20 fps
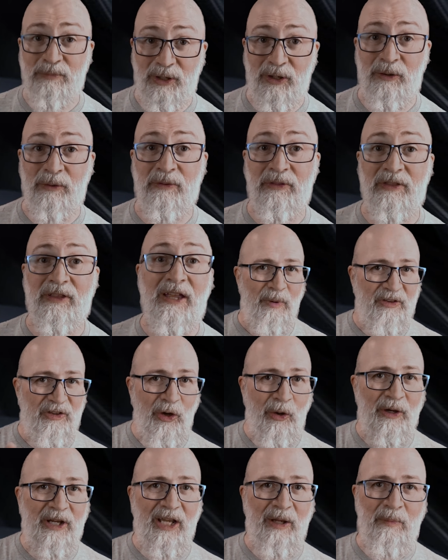both. But
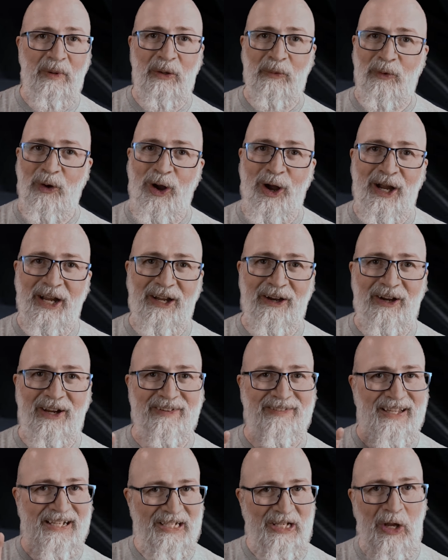don't get me wrong here,
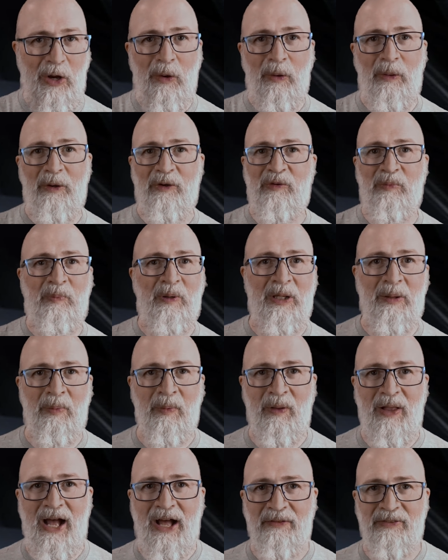because I know there's
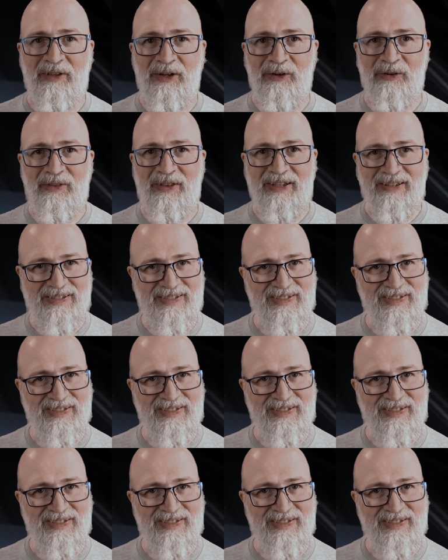people out there that